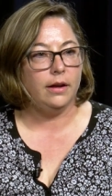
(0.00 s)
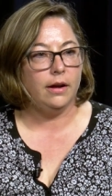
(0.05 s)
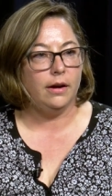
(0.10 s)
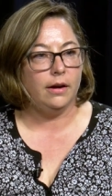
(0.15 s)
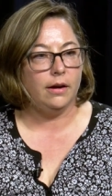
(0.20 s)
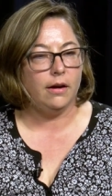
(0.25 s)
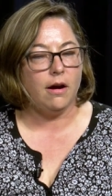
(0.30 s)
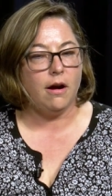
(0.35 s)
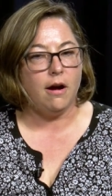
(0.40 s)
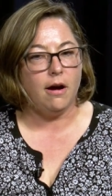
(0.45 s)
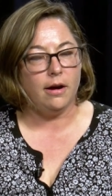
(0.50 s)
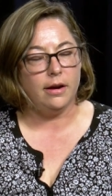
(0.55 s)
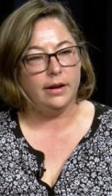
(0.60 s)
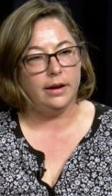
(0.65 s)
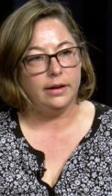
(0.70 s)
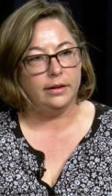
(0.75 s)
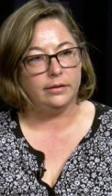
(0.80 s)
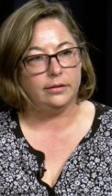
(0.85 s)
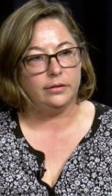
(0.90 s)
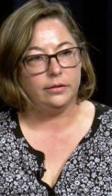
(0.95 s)
uh,
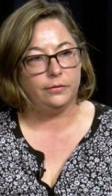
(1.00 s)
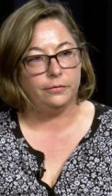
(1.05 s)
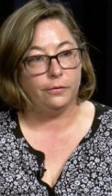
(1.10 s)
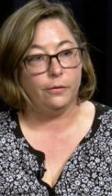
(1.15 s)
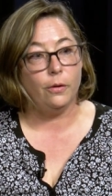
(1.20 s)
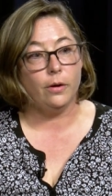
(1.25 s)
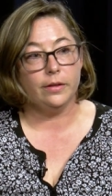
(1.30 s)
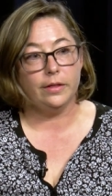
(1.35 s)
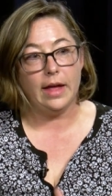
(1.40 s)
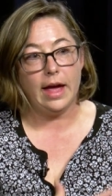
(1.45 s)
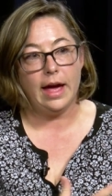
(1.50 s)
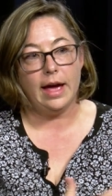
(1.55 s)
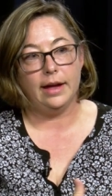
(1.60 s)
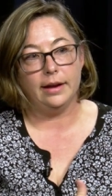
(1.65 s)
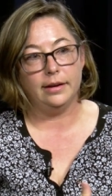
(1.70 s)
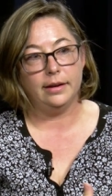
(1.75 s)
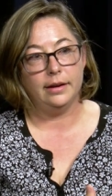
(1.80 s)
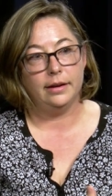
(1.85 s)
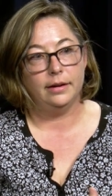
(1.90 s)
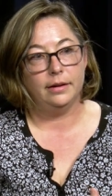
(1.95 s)
artists for
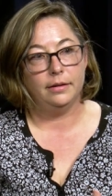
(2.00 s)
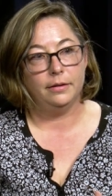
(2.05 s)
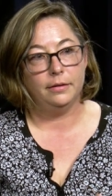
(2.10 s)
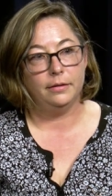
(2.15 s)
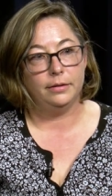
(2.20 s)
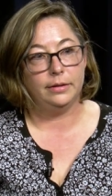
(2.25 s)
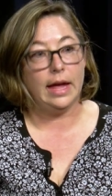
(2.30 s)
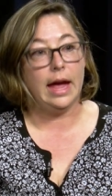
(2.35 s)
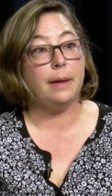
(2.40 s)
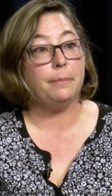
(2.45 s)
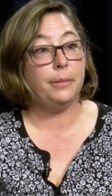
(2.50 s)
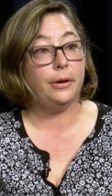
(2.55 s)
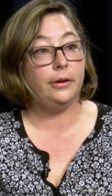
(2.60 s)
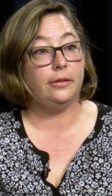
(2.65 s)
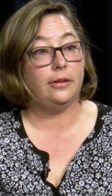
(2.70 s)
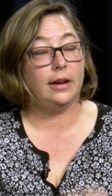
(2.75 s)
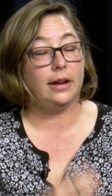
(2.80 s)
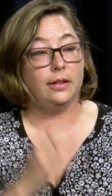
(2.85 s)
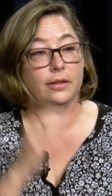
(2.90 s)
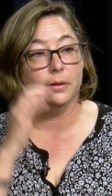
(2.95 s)
that that
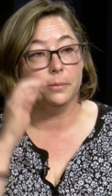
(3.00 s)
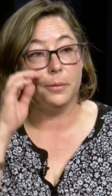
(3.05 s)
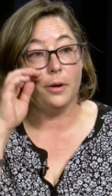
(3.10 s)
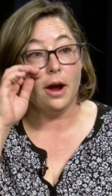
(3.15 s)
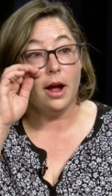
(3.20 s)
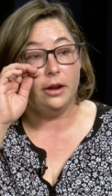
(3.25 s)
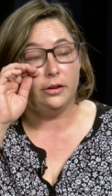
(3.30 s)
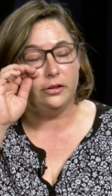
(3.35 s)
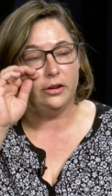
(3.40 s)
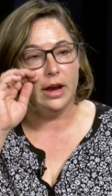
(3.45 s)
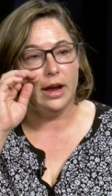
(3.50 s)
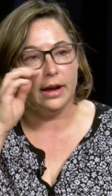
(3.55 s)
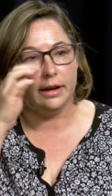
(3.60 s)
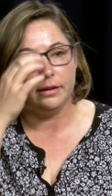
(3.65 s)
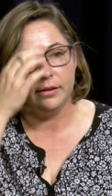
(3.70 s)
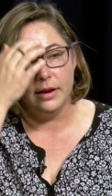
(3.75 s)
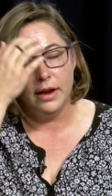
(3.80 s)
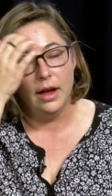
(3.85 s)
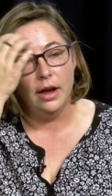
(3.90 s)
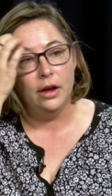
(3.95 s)
particular
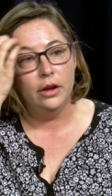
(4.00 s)
project,